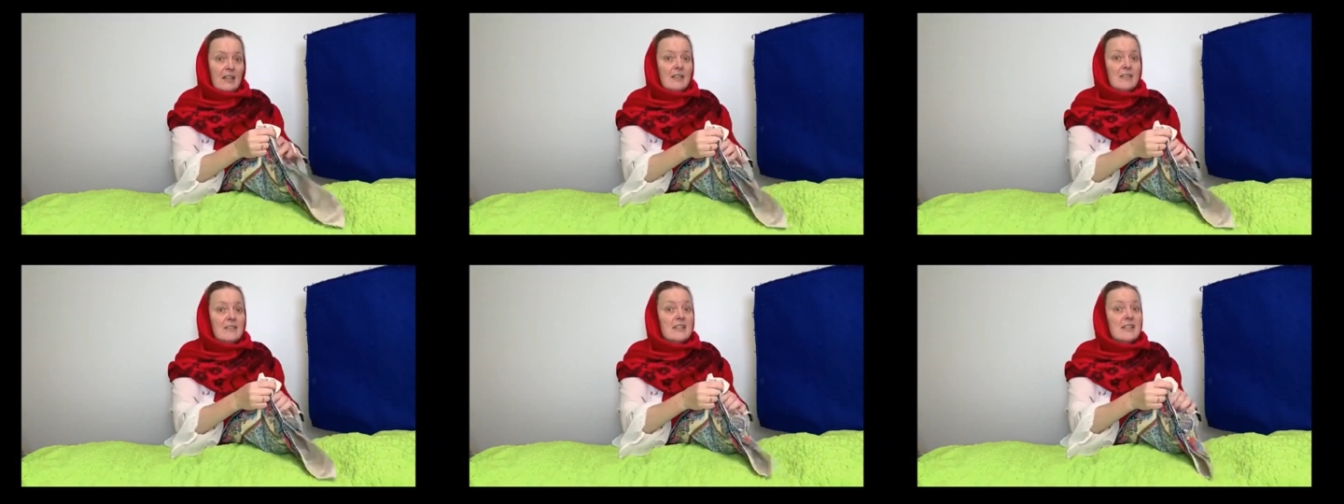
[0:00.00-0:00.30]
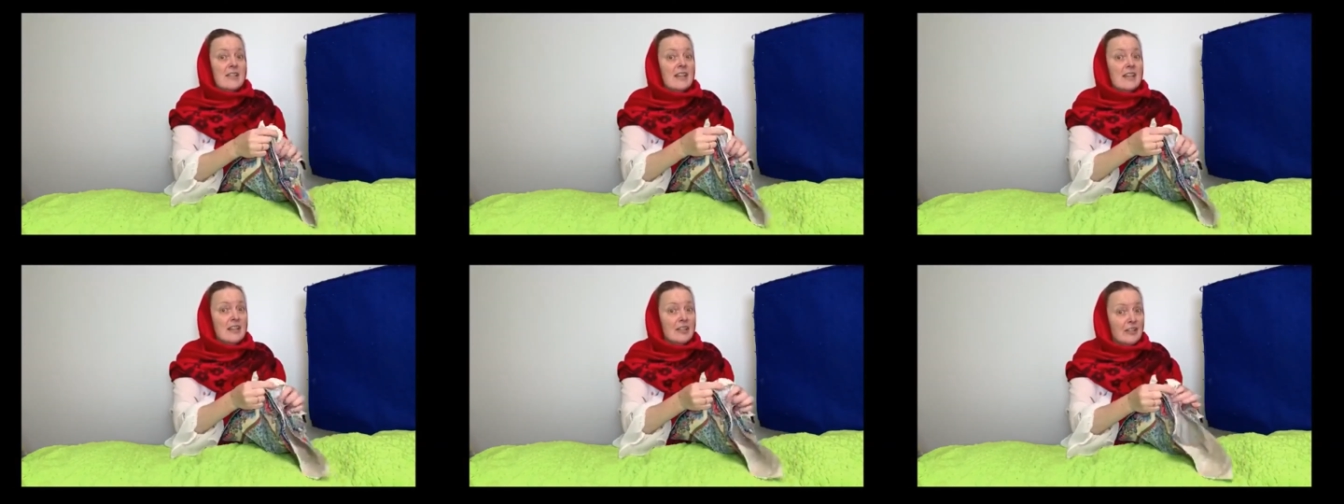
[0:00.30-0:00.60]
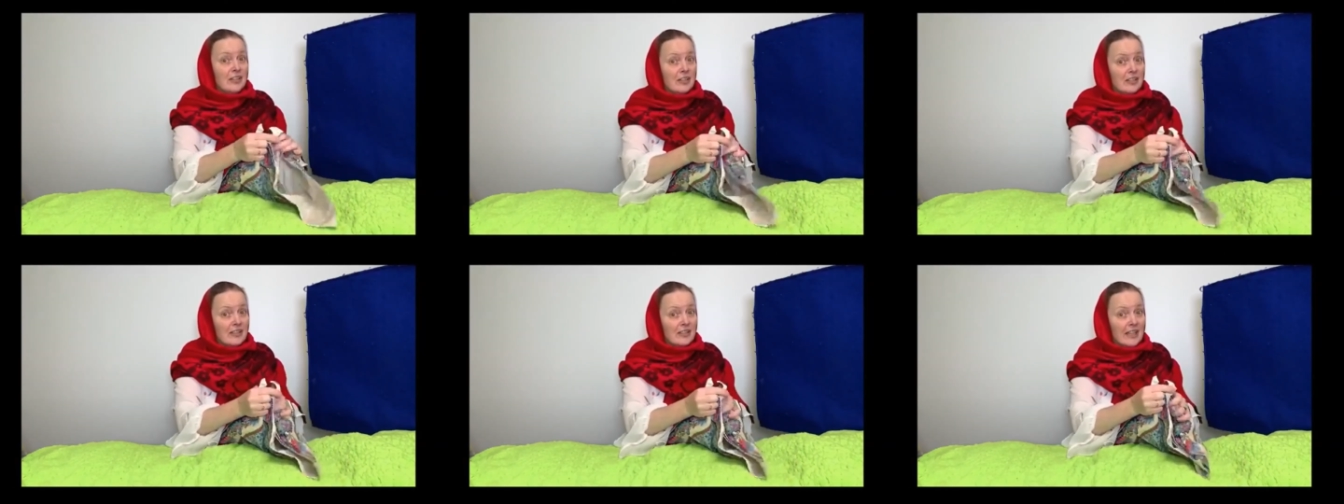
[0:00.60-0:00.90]
take
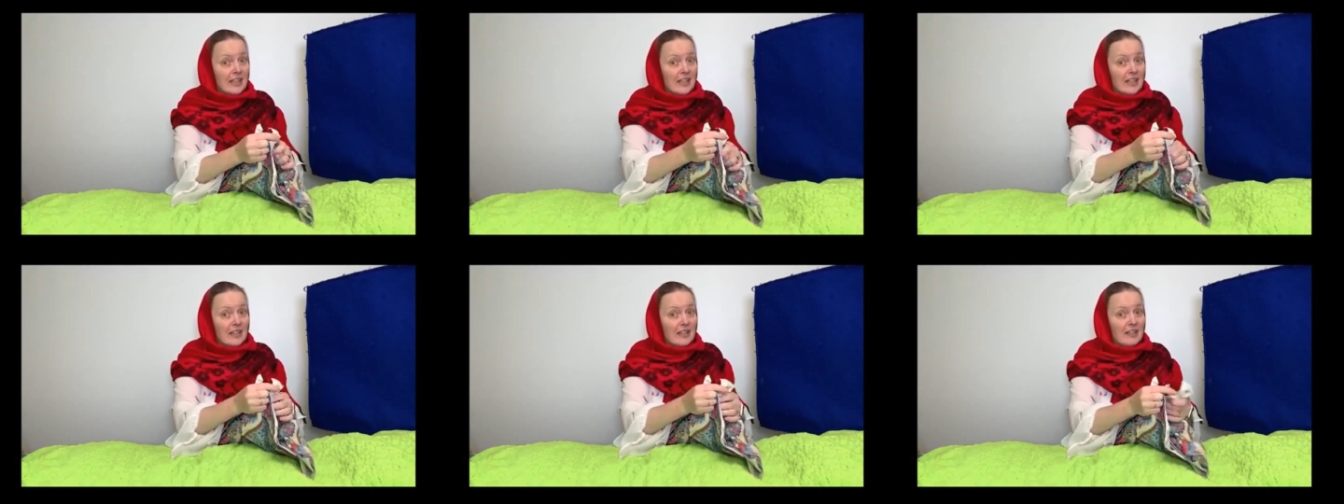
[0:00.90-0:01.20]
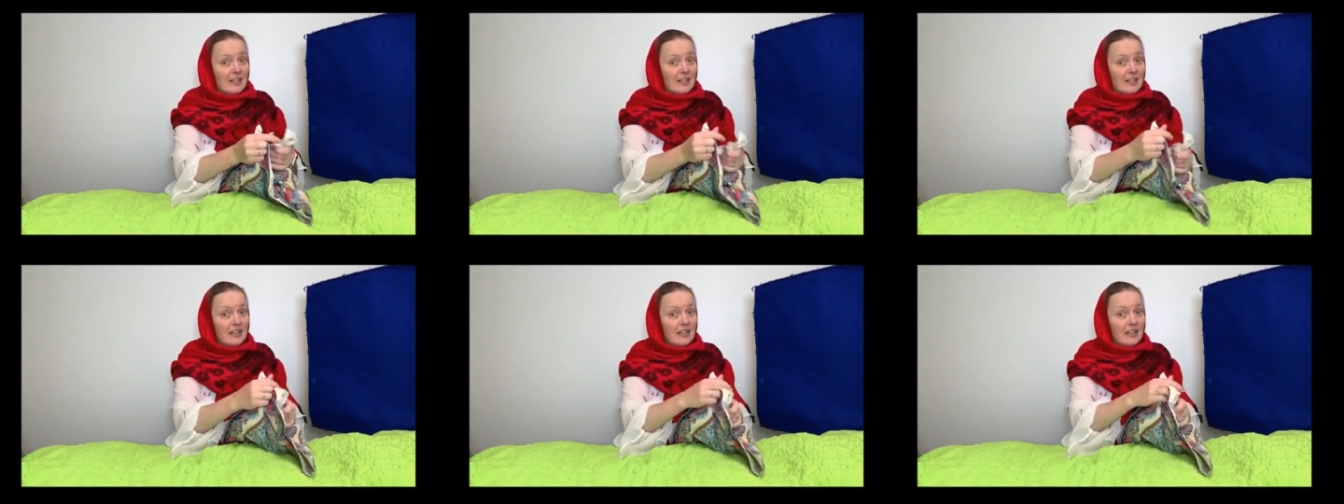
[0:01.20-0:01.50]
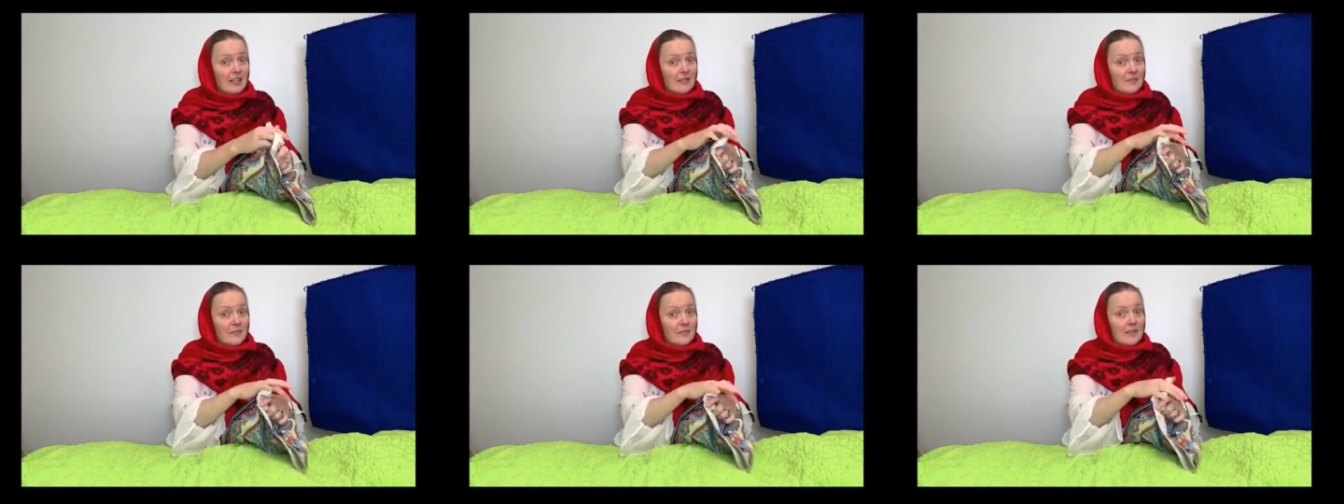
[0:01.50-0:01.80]
good care,
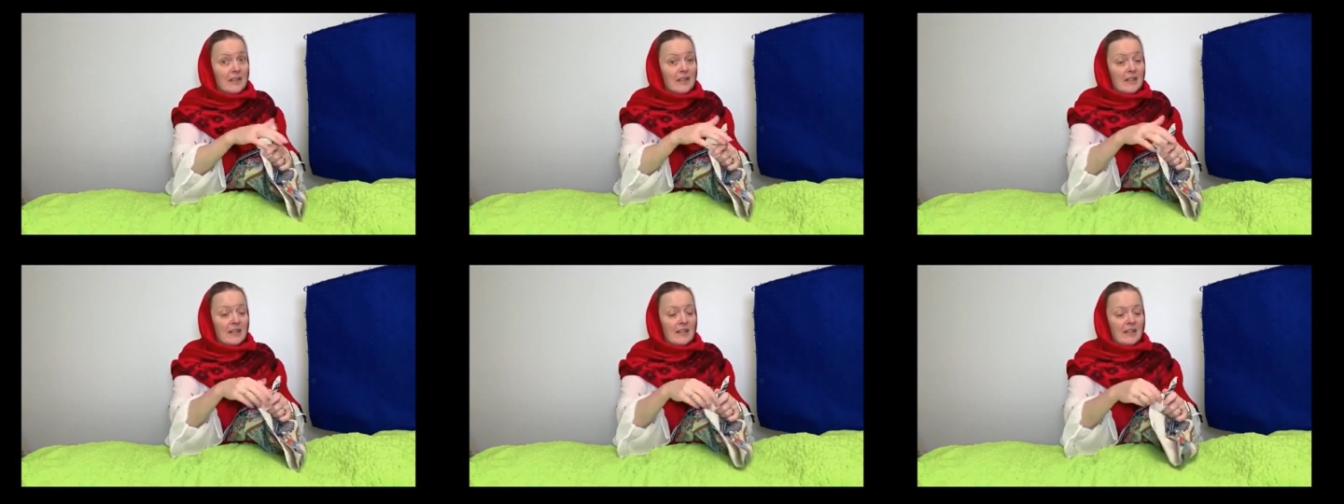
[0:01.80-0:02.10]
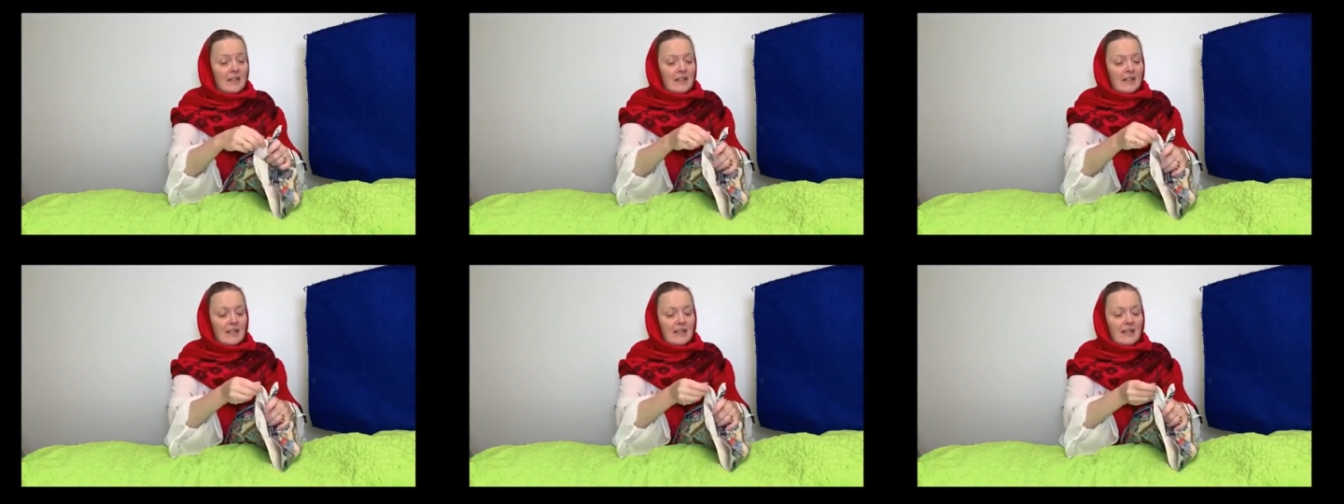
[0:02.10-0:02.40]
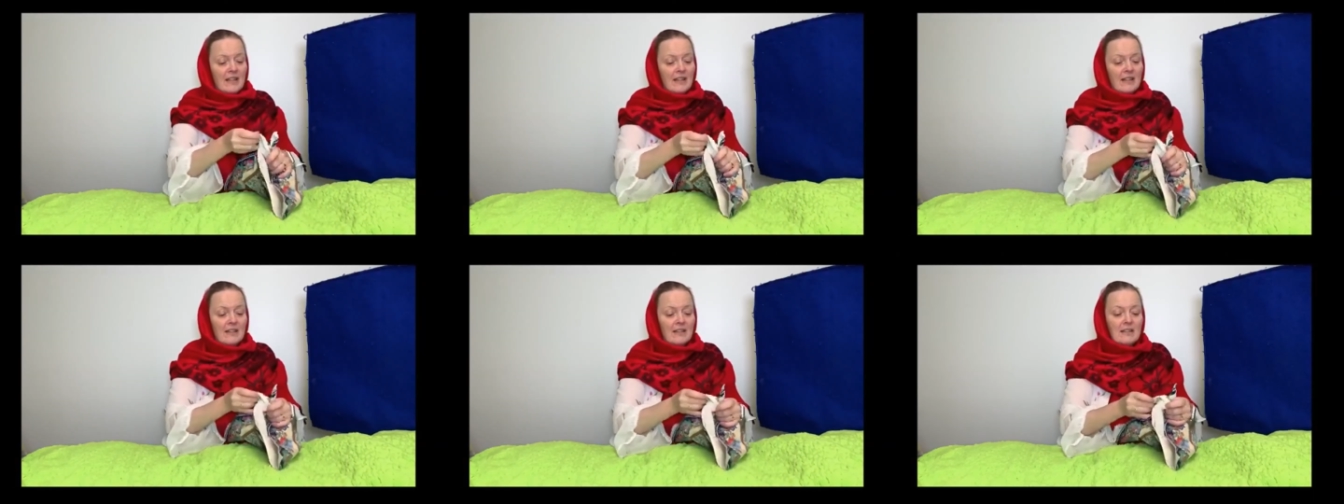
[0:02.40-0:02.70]
and